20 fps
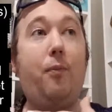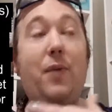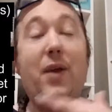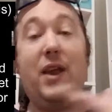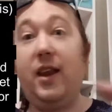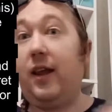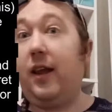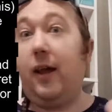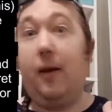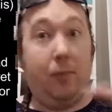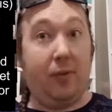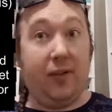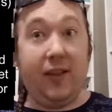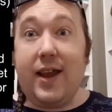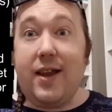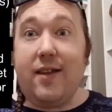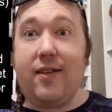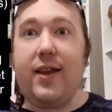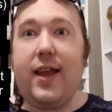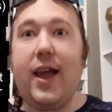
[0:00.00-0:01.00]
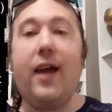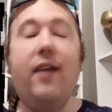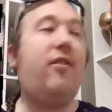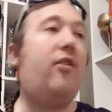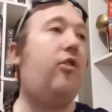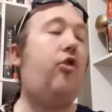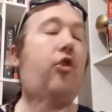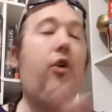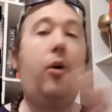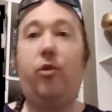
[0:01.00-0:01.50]
been complete yet,
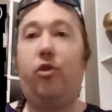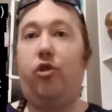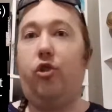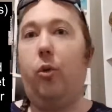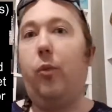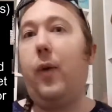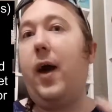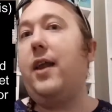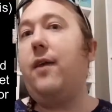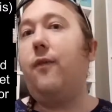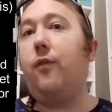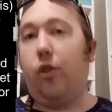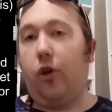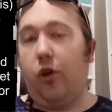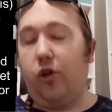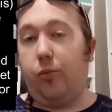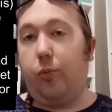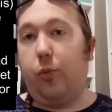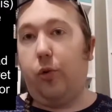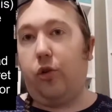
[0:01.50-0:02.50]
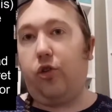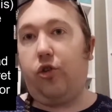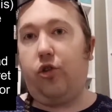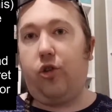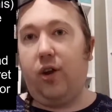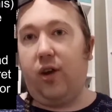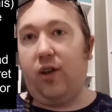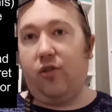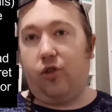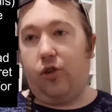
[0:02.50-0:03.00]
so we're still waiting for those books
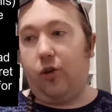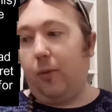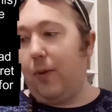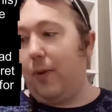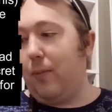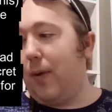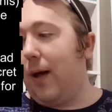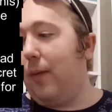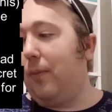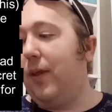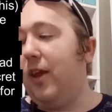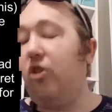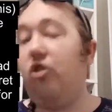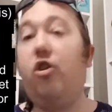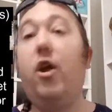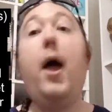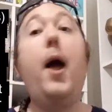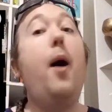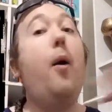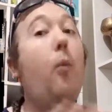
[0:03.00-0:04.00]
to still be published.